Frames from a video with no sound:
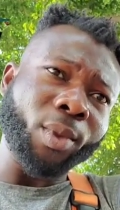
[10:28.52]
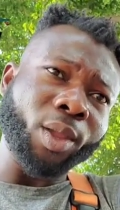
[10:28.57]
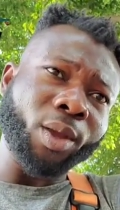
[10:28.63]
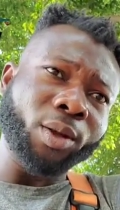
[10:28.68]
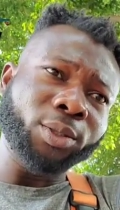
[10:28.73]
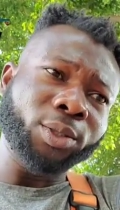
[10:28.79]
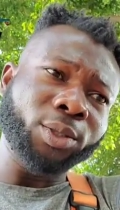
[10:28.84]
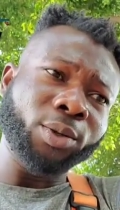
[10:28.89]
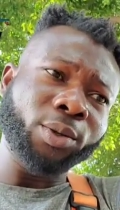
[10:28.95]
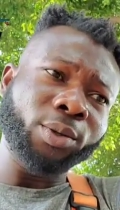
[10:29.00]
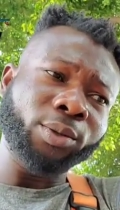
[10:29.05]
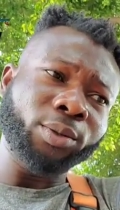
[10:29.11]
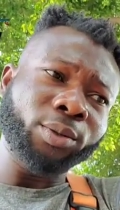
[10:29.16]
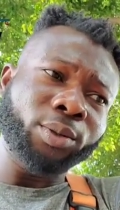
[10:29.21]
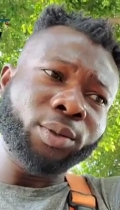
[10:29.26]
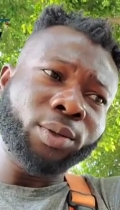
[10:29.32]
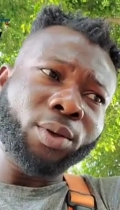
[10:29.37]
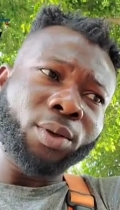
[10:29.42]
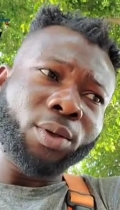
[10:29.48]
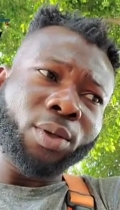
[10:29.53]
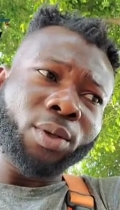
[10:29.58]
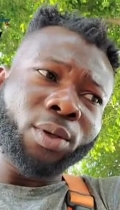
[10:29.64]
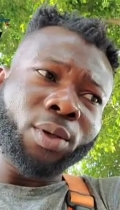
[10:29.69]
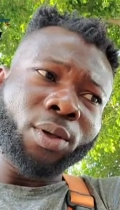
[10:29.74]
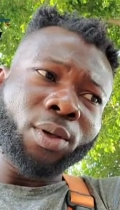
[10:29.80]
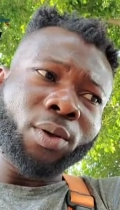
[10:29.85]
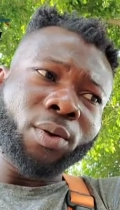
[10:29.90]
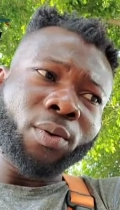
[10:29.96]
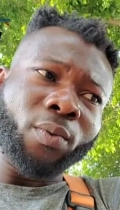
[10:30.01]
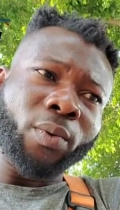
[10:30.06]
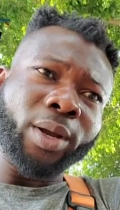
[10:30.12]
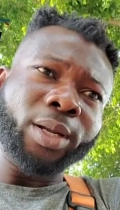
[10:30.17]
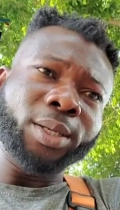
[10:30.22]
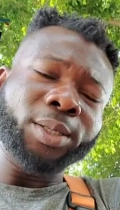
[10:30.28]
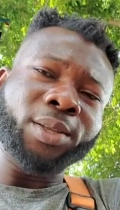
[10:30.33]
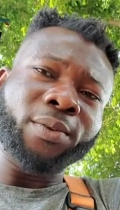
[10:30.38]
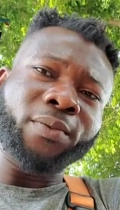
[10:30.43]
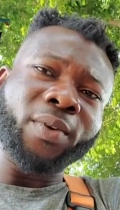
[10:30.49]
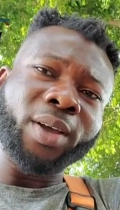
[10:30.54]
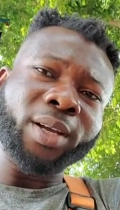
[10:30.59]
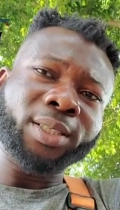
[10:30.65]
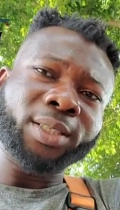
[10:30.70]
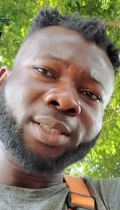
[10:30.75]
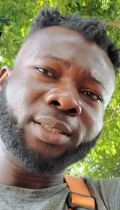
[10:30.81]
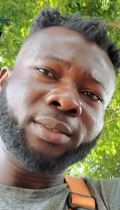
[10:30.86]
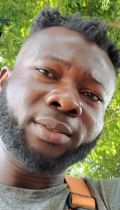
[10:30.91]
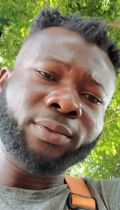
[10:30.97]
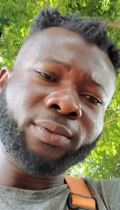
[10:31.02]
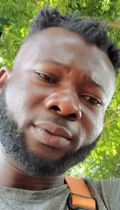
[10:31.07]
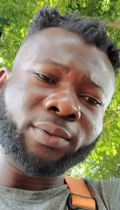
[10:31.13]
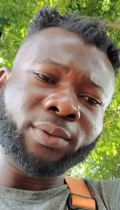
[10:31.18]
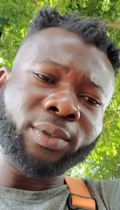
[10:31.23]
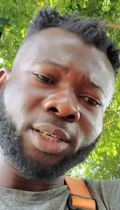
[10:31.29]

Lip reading: So when it's defective,